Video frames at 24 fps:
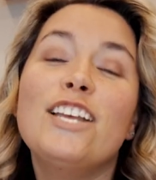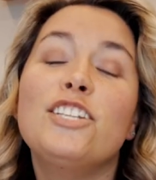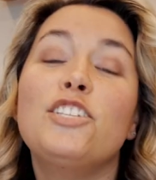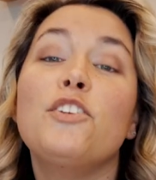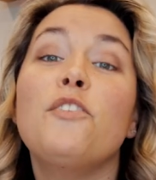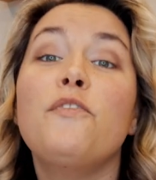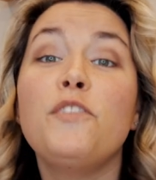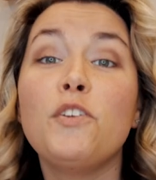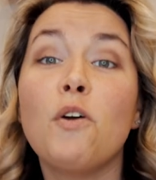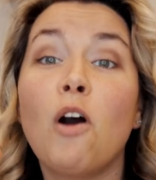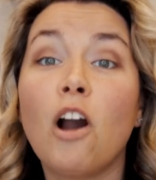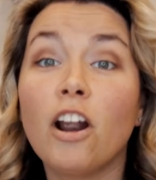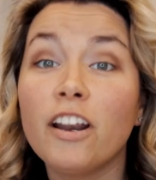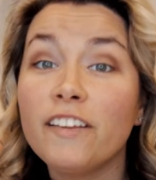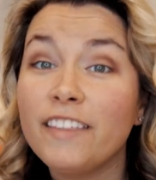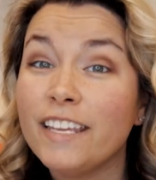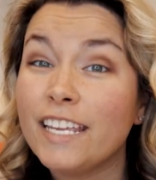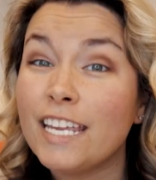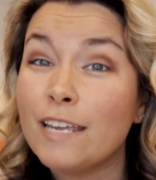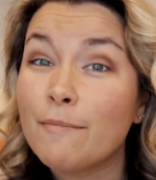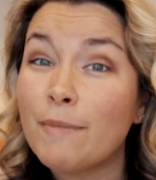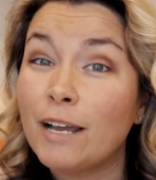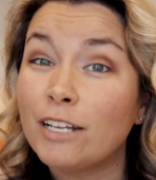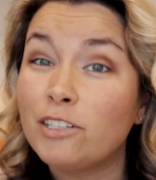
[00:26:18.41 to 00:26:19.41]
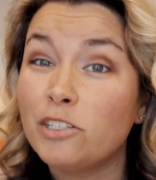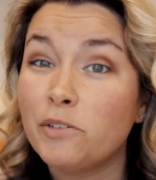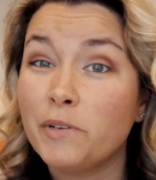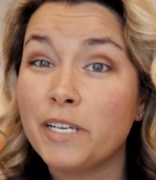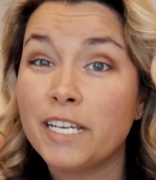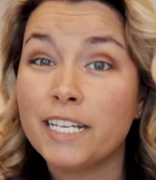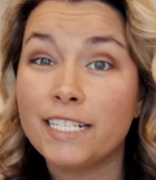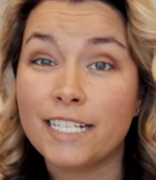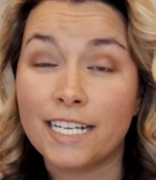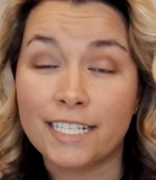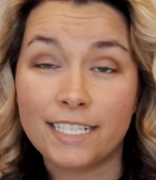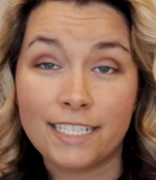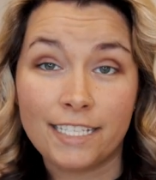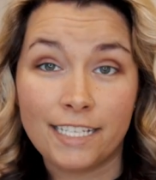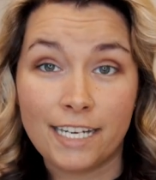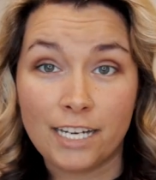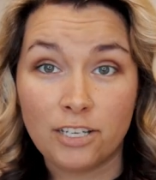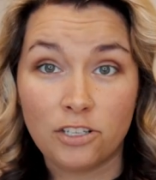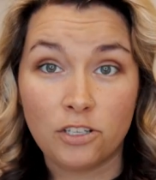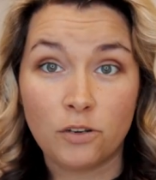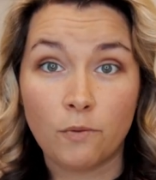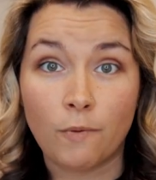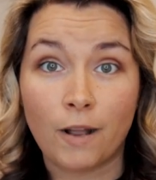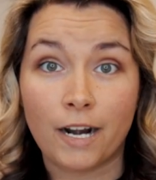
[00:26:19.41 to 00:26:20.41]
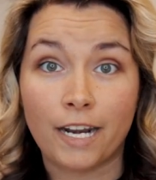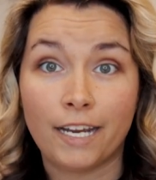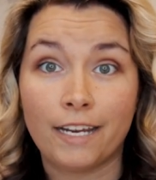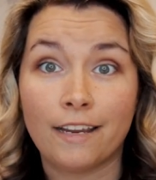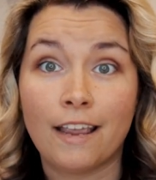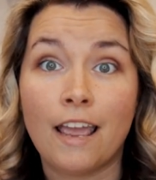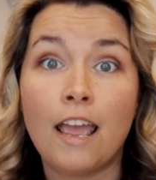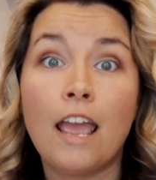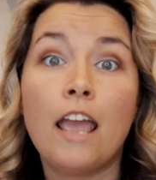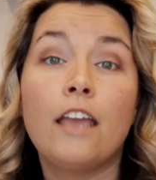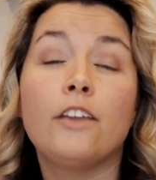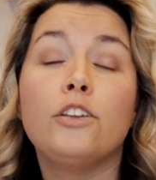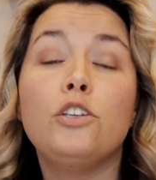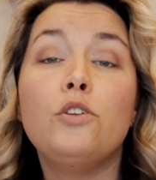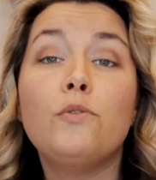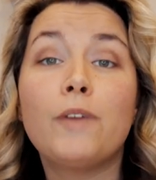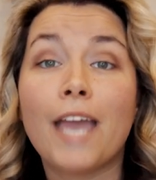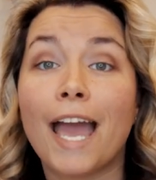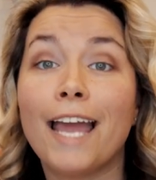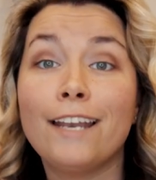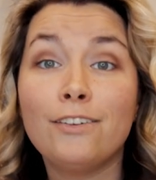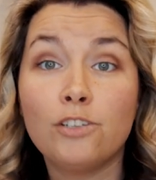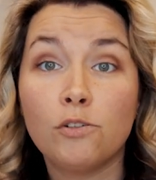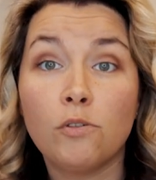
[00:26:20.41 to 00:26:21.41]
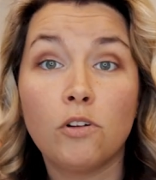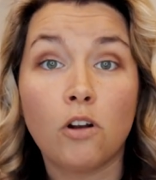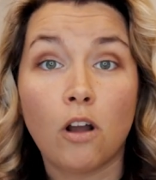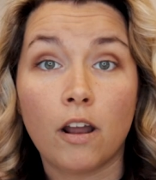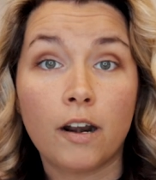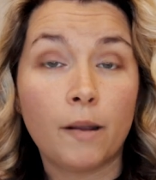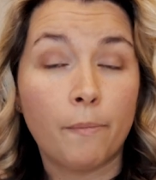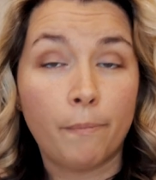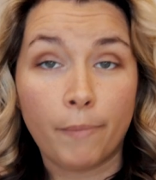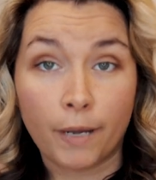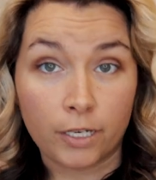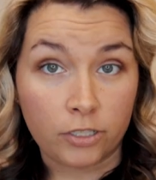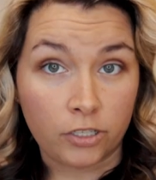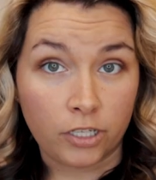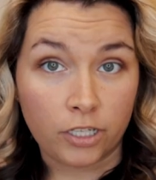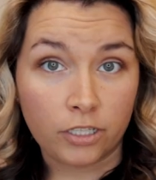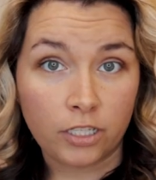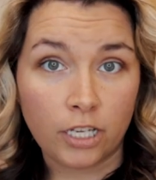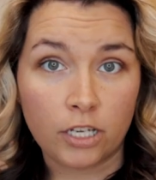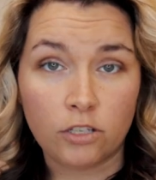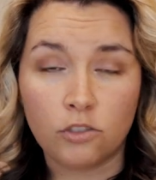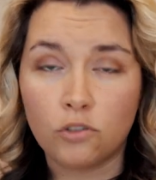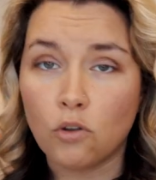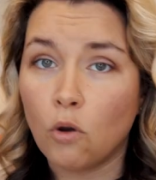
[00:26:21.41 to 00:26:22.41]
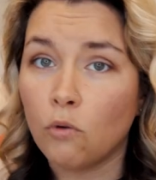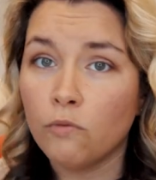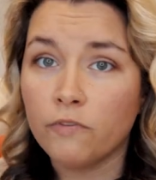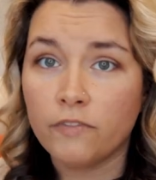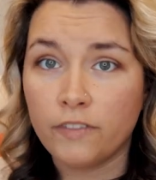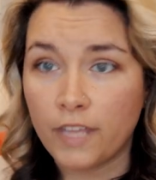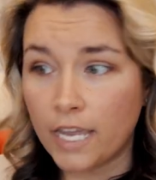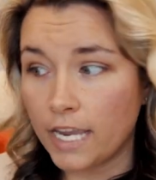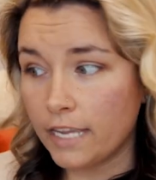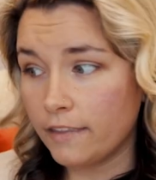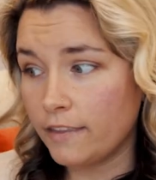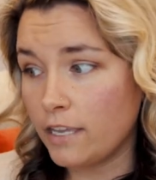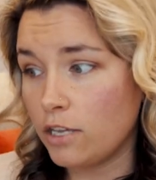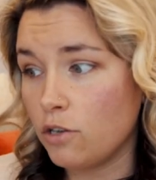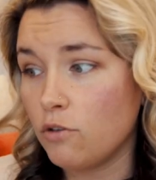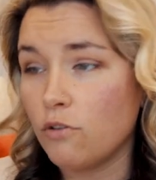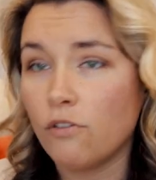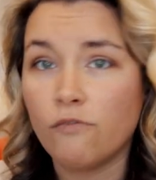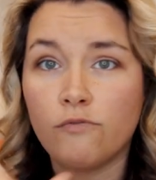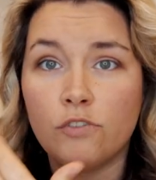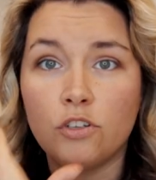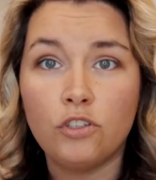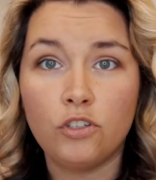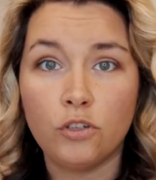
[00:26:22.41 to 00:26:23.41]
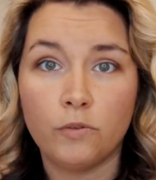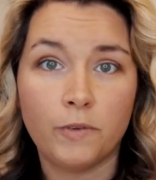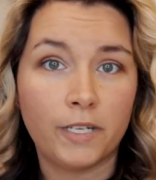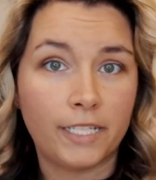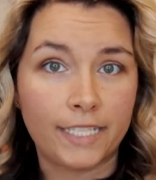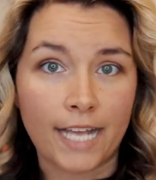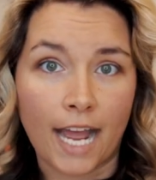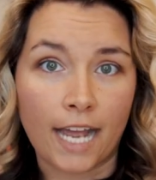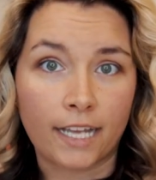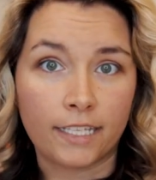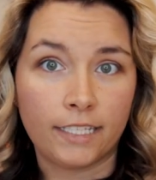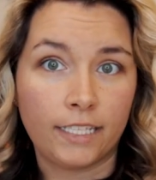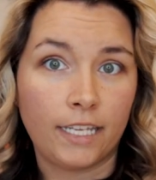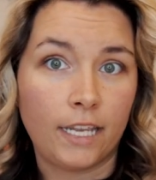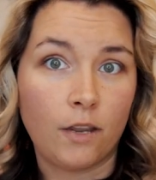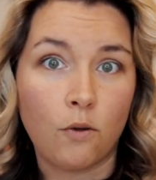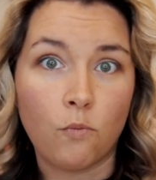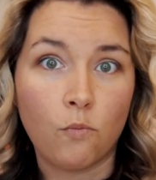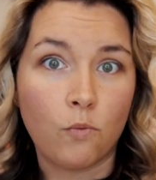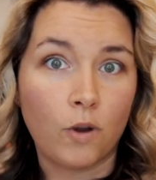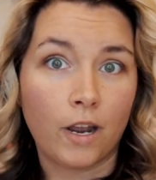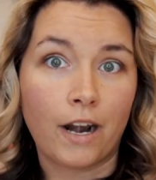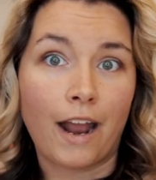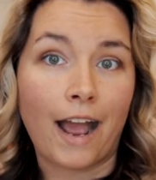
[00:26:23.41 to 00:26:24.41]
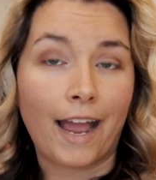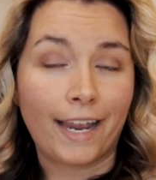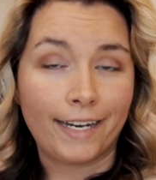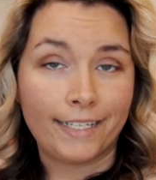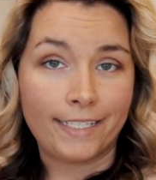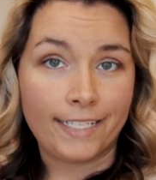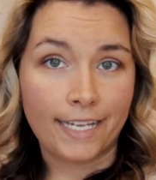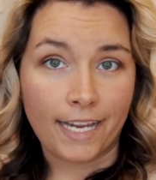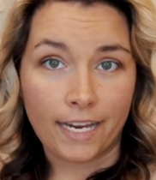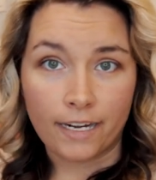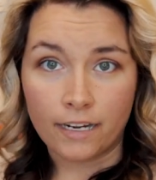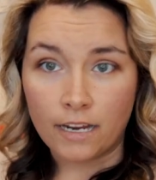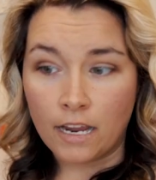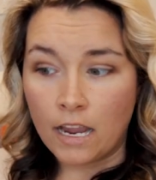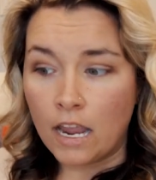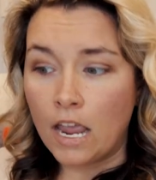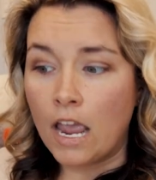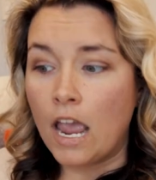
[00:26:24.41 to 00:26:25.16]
So if you are thinking about doing a destination wedding, you can do it on a budget. Like don't think that you have to do exactly what I did.